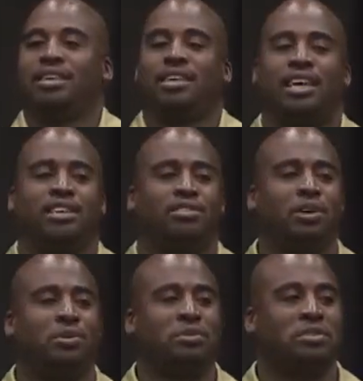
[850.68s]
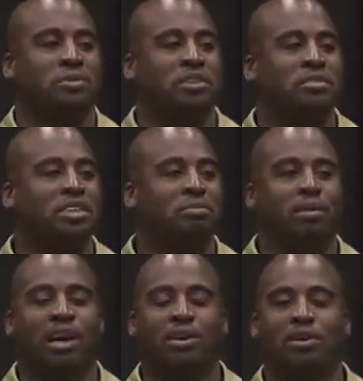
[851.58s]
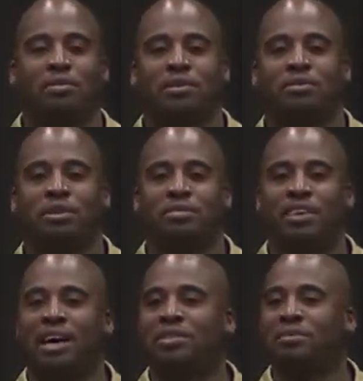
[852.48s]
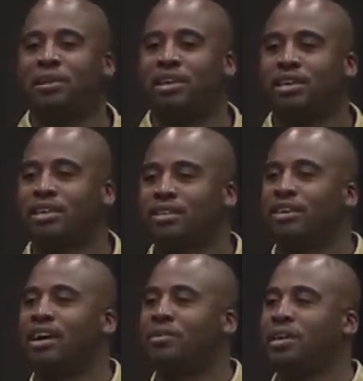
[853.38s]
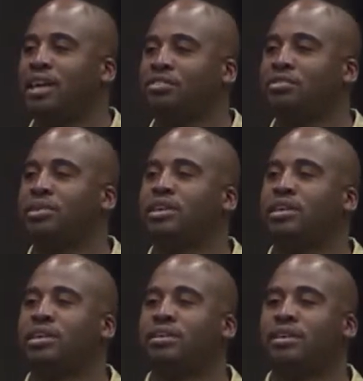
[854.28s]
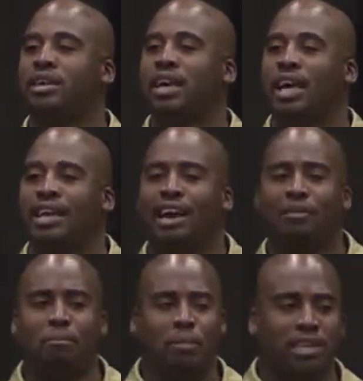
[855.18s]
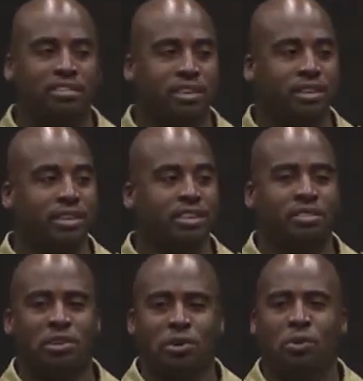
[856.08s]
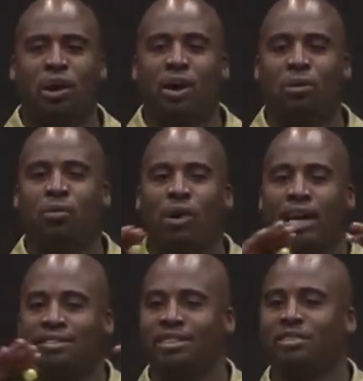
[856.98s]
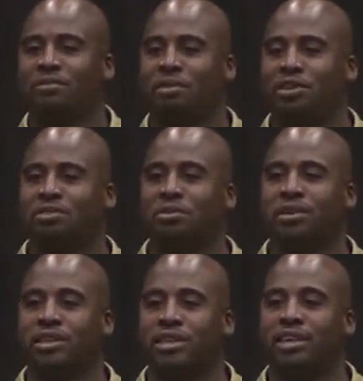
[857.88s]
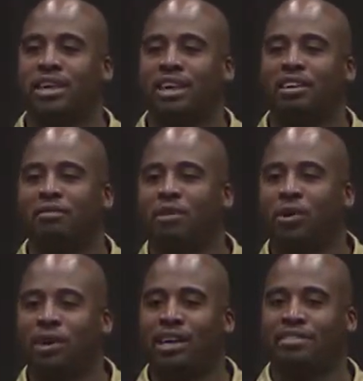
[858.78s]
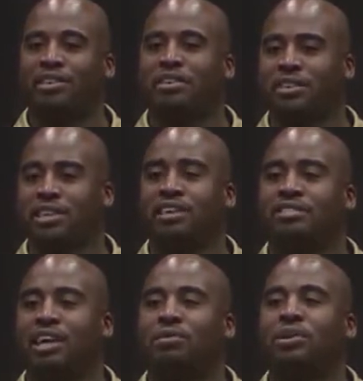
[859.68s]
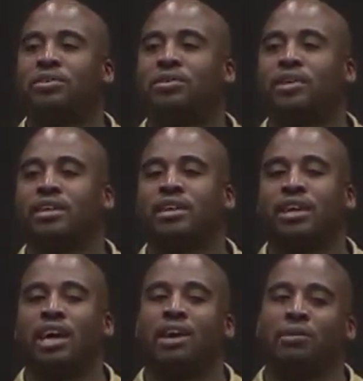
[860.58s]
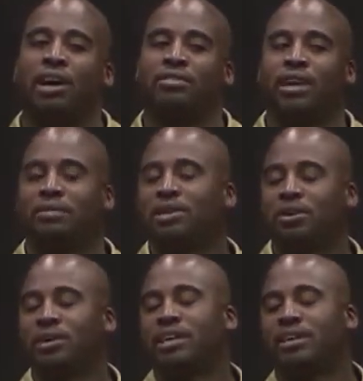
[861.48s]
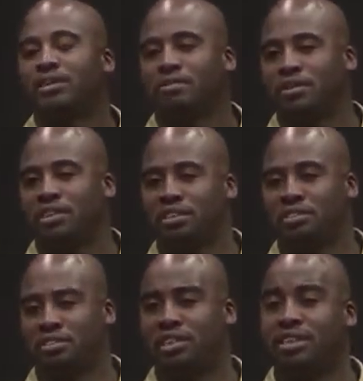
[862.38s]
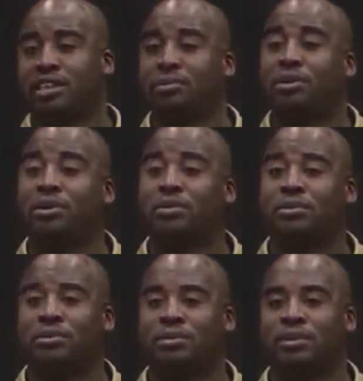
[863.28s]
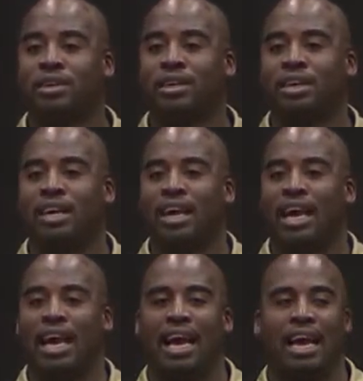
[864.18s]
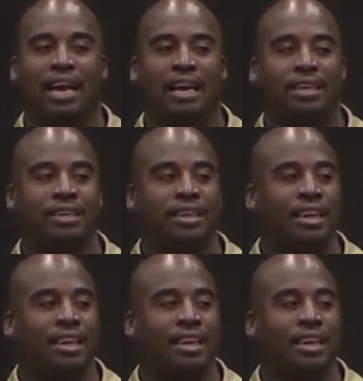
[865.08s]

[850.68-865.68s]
Cane toad was originally brought over from South America to Darwin, Australia. And our mission, so you all will watch this virtually, vote on certain things that we're doing, and we also have a curriculum for teachers that they will go through. And